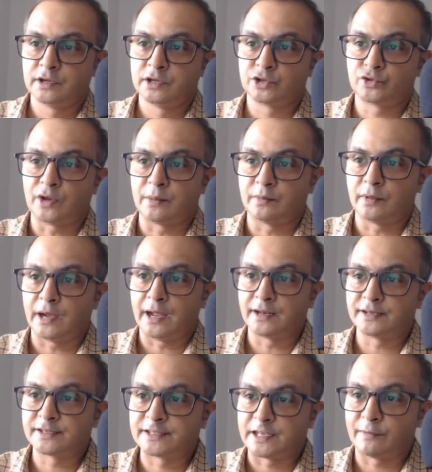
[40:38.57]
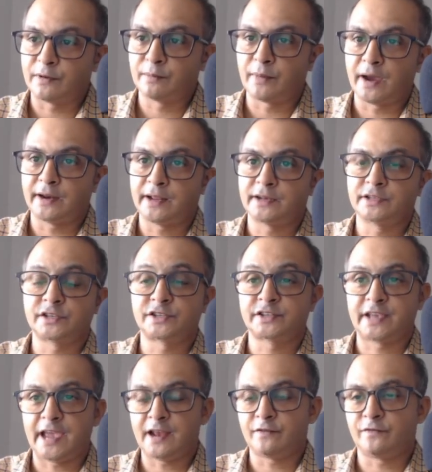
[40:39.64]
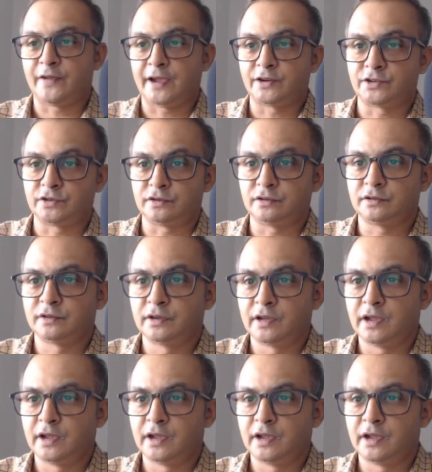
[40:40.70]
So and the 7 by 9 is a scale factor,